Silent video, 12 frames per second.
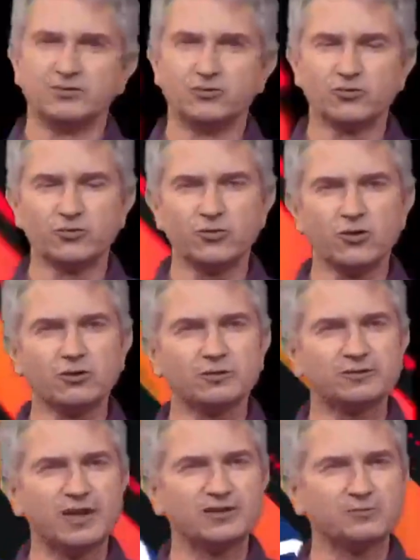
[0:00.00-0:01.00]
Do you know
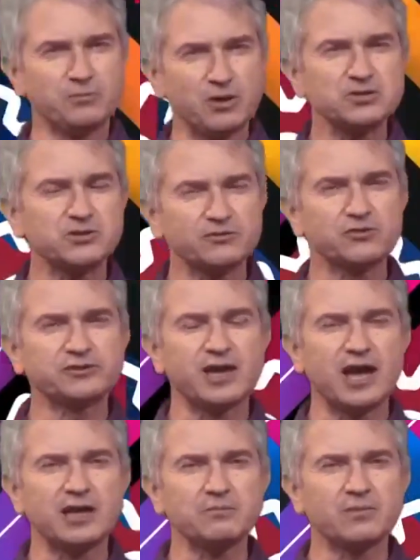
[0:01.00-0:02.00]
that most of the
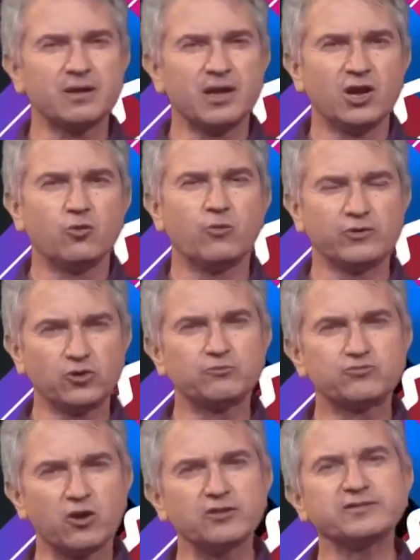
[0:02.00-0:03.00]
time when your
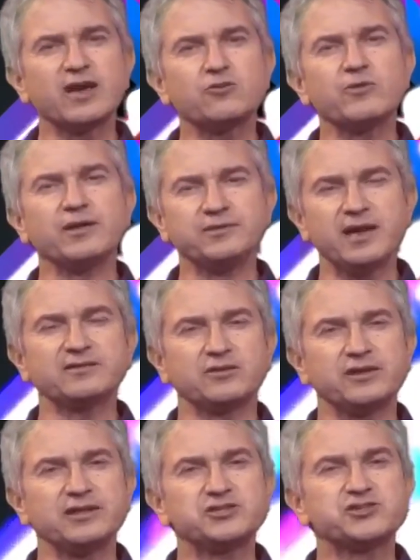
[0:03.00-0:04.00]
browser renders
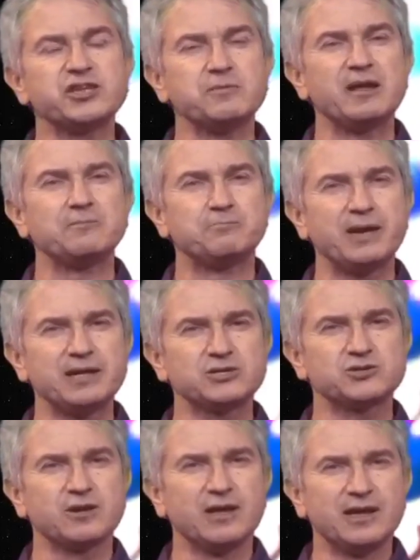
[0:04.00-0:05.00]
an H T M L
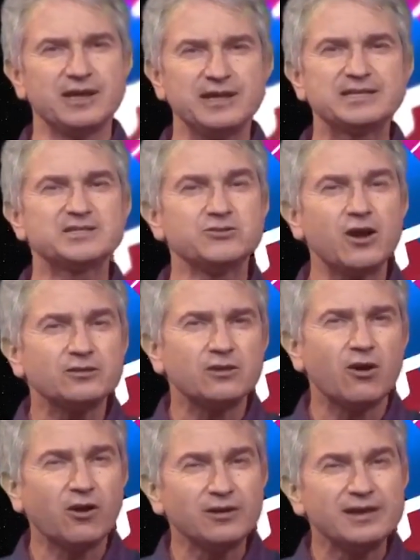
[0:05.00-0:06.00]
page, it's not
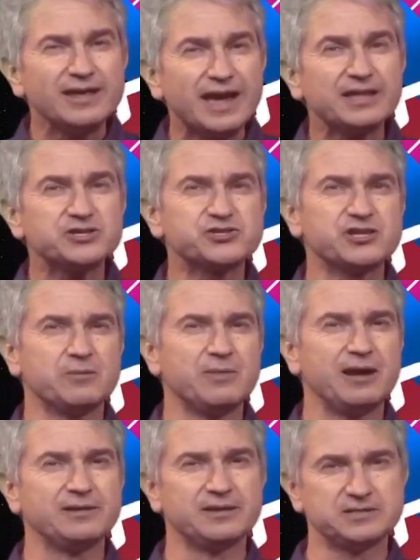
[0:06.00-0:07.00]
only H T M
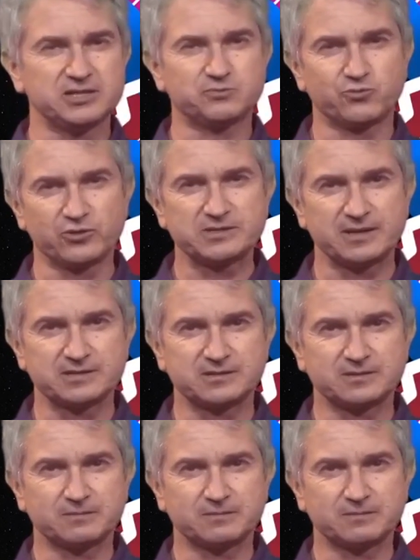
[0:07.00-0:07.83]
L that is processed.